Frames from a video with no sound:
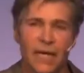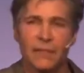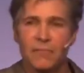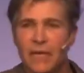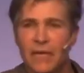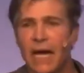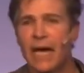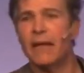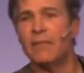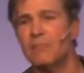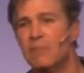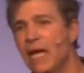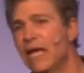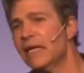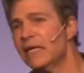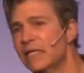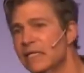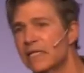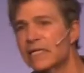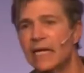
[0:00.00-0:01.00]
I'm not
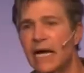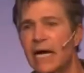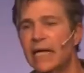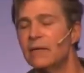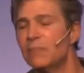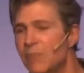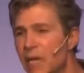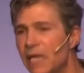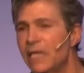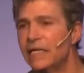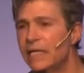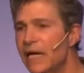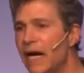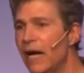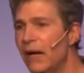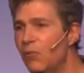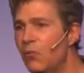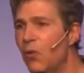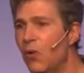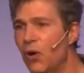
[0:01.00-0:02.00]
making the kind of money
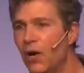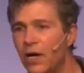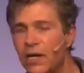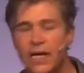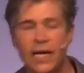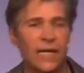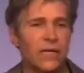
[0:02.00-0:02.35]
I want.